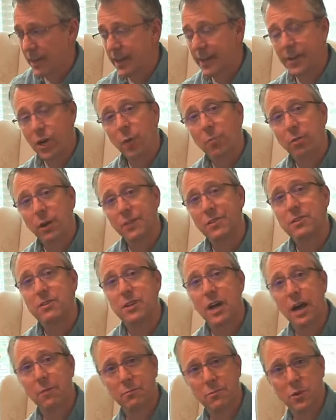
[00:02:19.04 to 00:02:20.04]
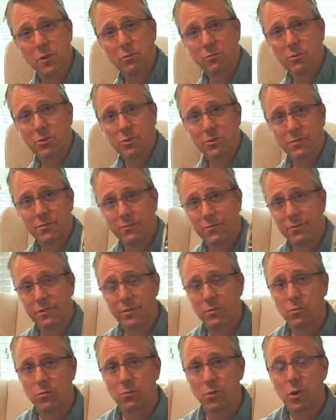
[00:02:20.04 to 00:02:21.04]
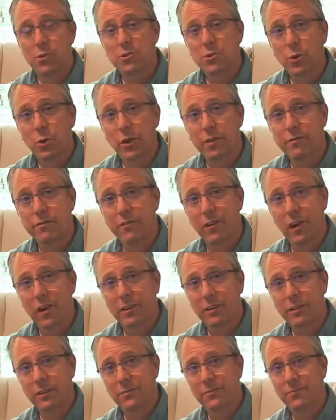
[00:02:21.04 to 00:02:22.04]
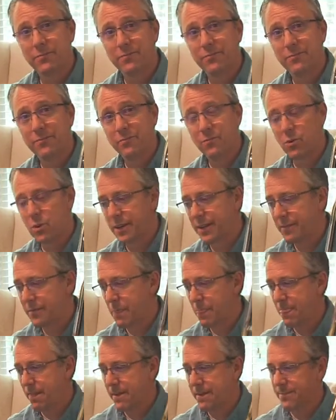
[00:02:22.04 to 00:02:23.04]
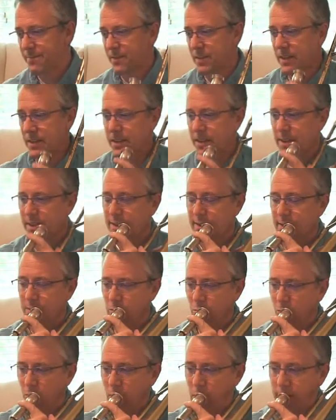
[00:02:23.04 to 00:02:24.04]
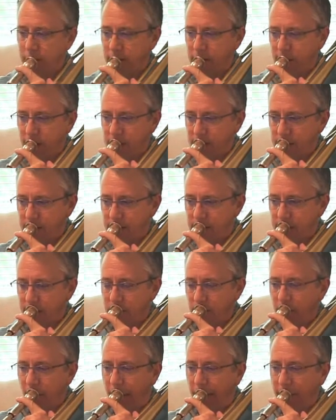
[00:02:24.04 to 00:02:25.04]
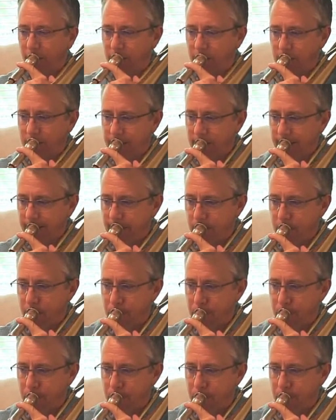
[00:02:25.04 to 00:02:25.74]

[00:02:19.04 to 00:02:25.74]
and I'll play the top notes. Why don't you go ahead and follow. Ready? And one, two, ready.